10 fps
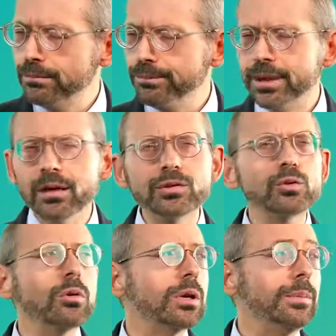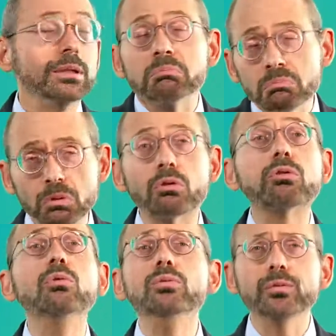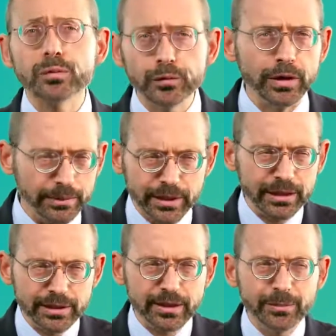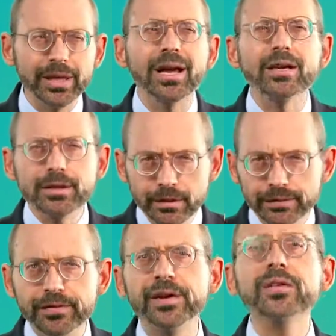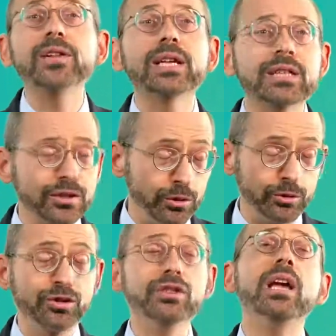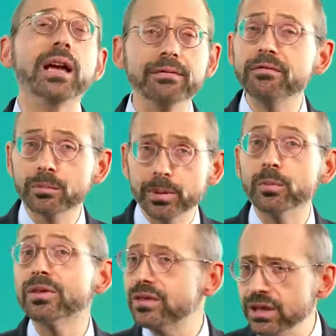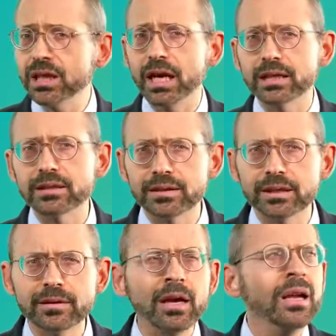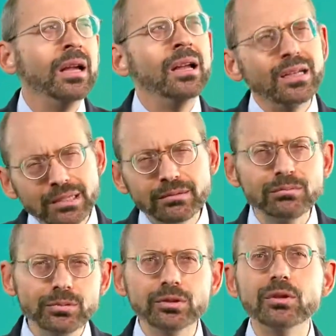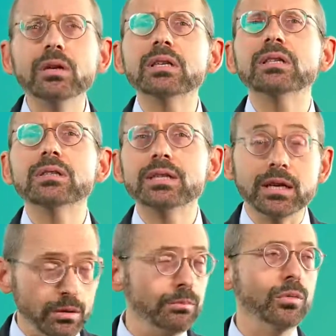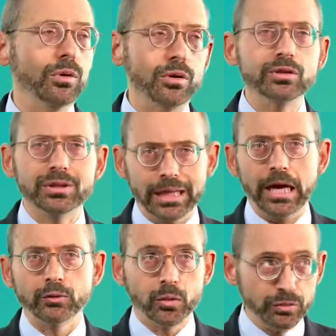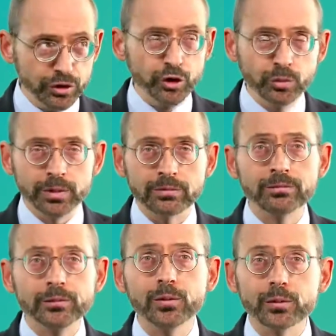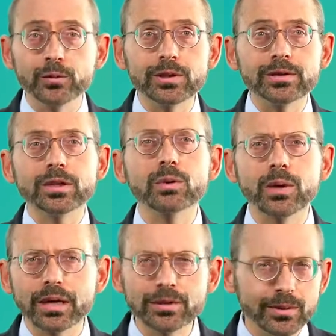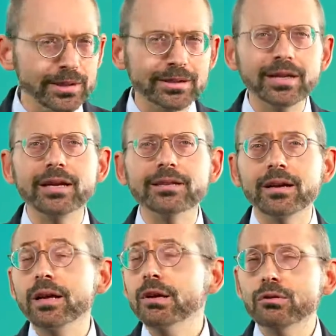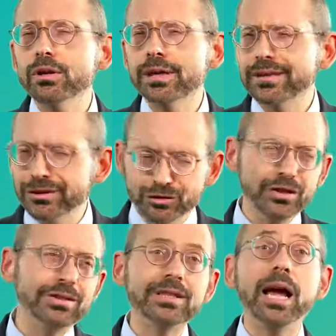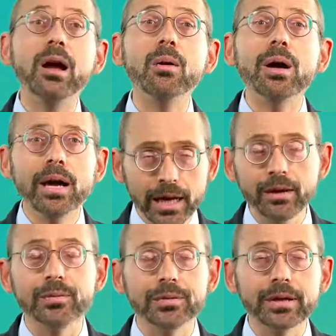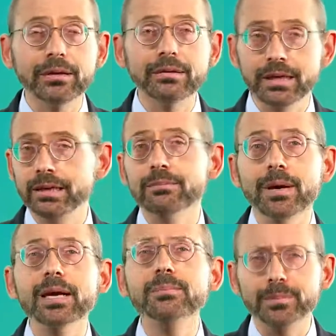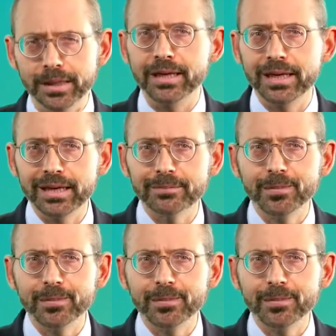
Because sorghum is gluten-free, because it can be definitively considered safe for people with celiac disease, we're starting to see it emerge as actual human food in the U.S., so I decided to look into just how healthy it might be.